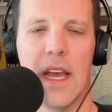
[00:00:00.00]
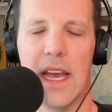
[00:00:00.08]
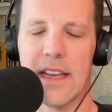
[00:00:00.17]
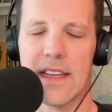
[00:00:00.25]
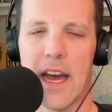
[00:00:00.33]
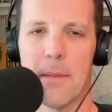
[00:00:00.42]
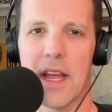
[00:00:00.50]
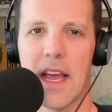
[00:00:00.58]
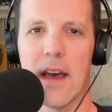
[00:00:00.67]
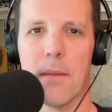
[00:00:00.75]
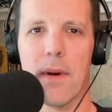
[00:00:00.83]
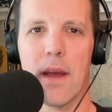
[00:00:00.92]
And coming
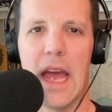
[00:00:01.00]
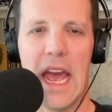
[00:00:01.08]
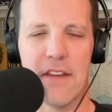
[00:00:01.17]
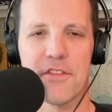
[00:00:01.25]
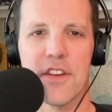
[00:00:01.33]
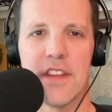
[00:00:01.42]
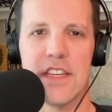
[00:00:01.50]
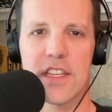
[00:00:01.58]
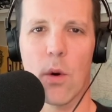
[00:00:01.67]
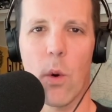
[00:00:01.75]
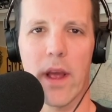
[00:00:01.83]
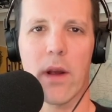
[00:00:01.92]
up after these
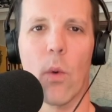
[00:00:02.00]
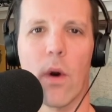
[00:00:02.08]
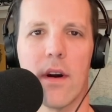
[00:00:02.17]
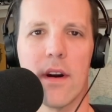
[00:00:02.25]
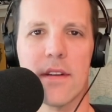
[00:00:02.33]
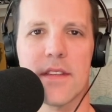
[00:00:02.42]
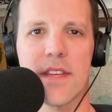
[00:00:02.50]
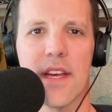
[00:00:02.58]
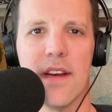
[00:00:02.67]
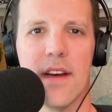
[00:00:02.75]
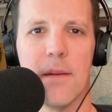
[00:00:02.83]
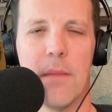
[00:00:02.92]
quick words,
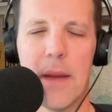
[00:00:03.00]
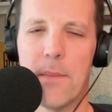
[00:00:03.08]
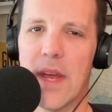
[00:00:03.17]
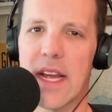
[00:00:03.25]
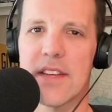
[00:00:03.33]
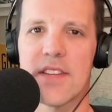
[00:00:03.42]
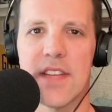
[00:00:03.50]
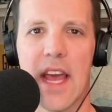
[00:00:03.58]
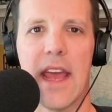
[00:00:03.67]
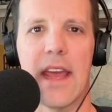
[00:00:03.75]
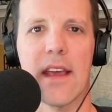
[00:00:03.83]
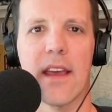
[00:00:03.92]
my biggest
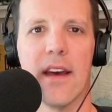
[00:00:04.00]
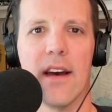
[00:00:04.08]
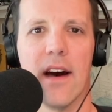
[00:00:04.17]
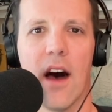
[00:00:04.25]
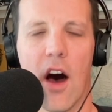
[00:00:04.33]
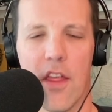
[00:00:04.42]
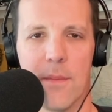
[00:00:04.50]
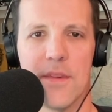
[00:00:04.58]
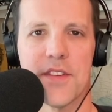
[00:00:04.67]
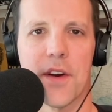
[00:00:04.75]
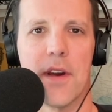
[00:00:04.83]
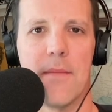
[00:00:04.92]
take on the
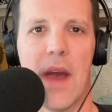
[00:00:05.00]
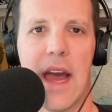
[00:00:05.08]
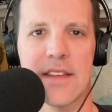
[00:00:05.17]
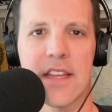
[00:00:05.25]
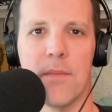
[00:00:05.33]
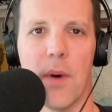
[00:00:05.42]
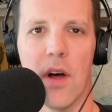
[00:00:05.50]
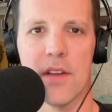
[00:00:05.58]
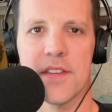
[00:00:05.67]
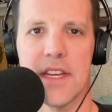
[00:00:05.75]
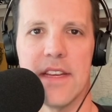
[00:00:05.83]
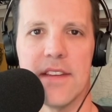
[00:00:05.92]
Missouri basketball
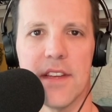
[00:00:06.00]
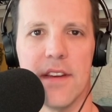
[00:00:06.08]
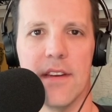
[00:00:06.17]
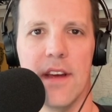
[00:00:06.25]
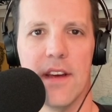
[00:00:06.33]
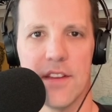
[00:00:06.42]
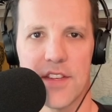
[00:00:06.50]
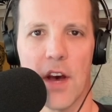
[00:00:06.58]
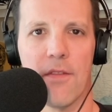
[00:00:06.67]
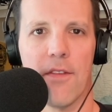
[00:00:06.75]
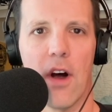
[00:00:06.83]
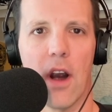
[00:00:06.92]
season
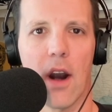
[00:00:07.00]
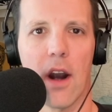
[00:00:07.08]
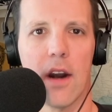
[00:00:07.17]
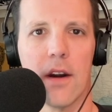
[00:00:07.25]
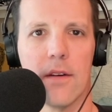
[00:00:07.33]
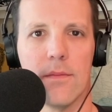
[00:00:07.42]
so far.